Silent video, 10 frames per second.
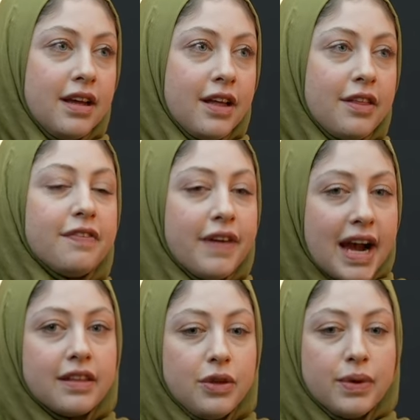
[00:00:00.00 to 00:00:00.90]
The
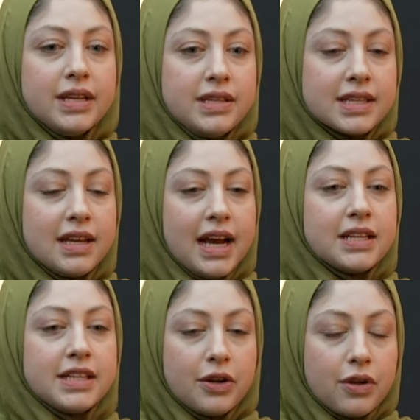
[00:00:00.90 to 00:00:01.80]
fact that you can disconnect
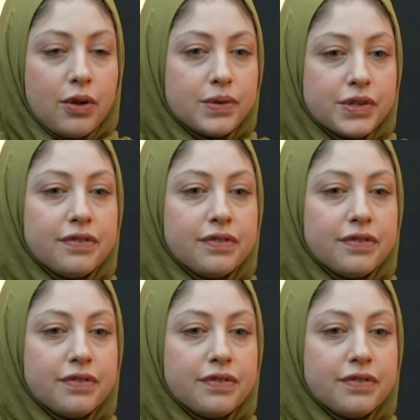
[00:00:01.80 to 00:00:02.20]
and close your